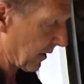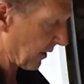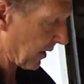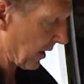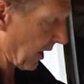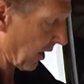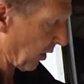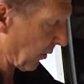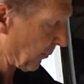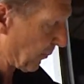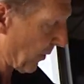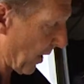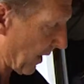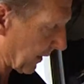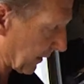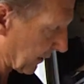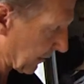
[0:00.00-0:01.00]
yellow
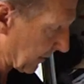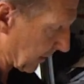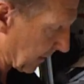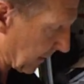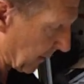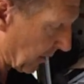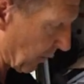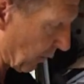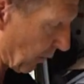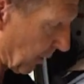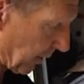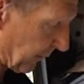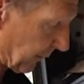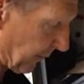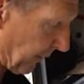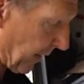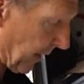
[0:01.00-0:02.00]
button, it will
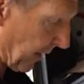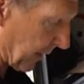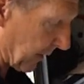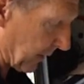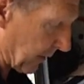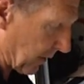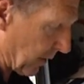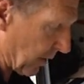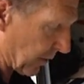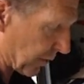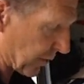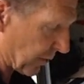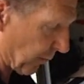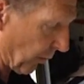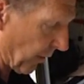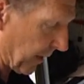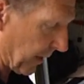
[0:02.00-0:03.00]
in fact
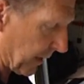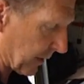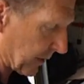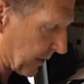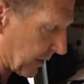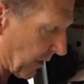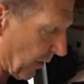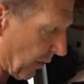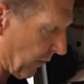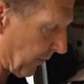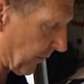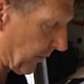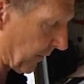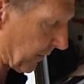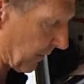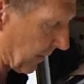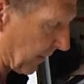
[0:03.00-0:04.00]
unspring itself
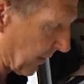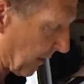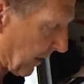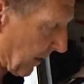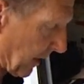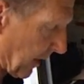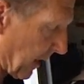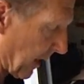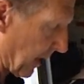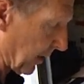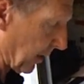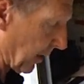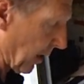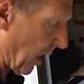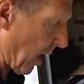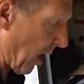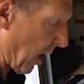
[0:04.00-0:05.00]

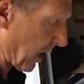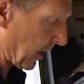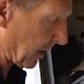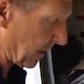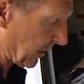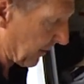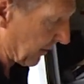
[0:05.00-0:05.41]
and lock